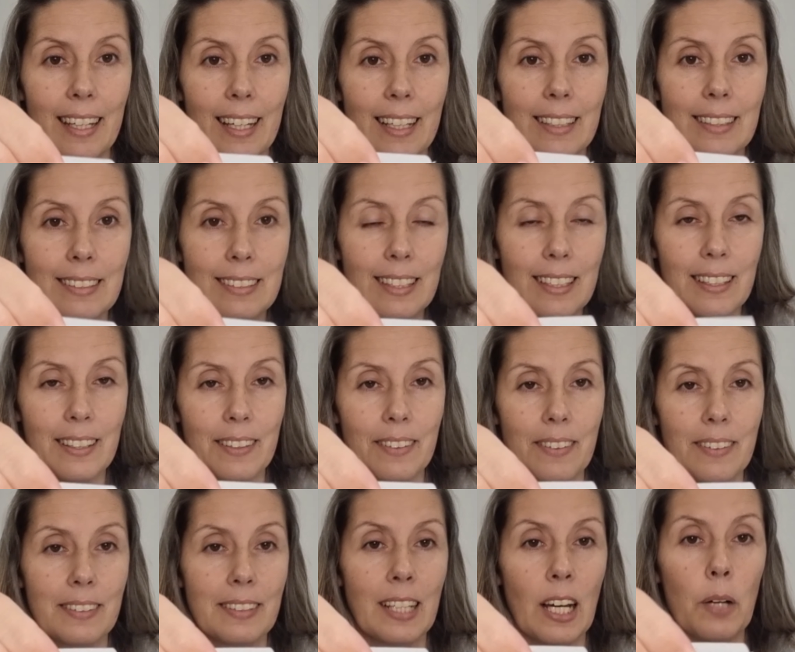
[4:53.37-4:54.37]
that.
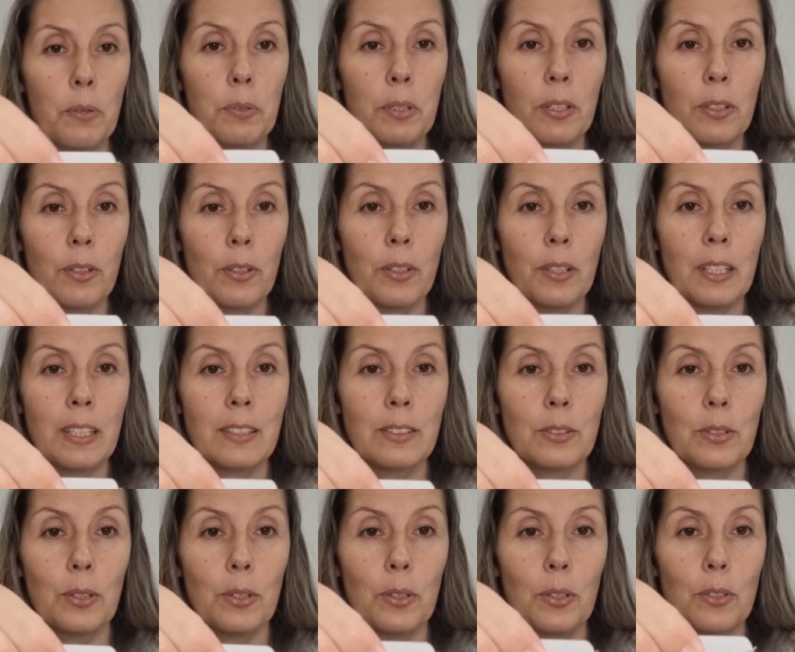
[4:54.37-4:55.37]
Now we're going
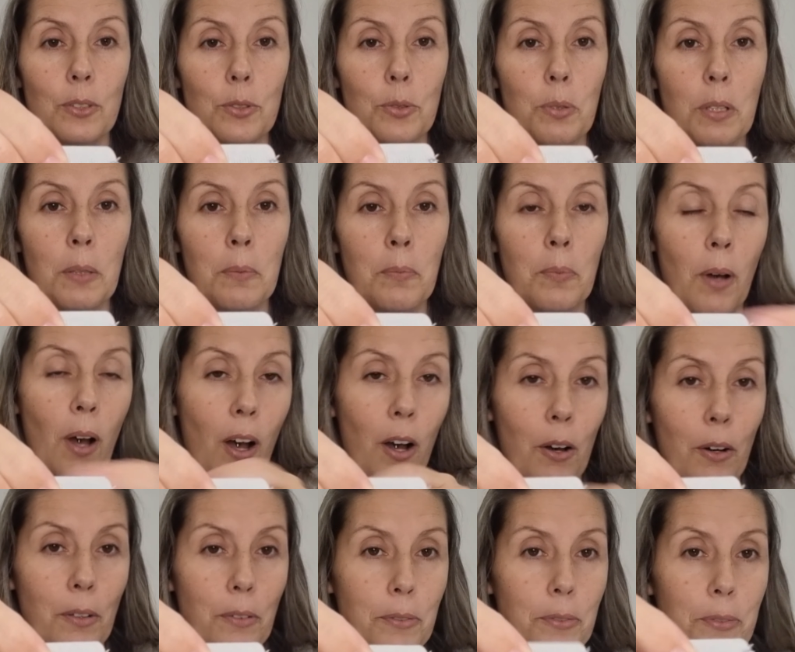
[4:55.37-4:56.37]
to trim
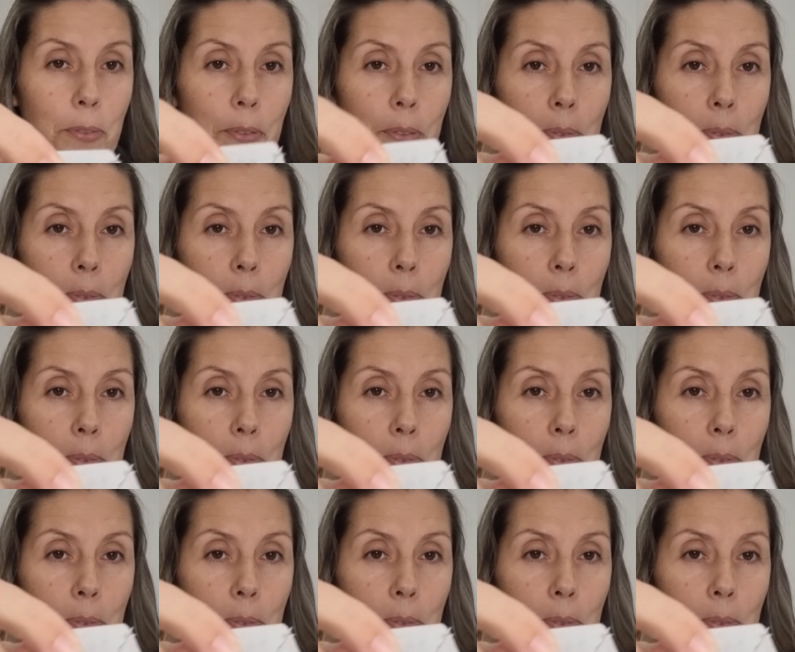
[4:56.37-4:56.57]
off.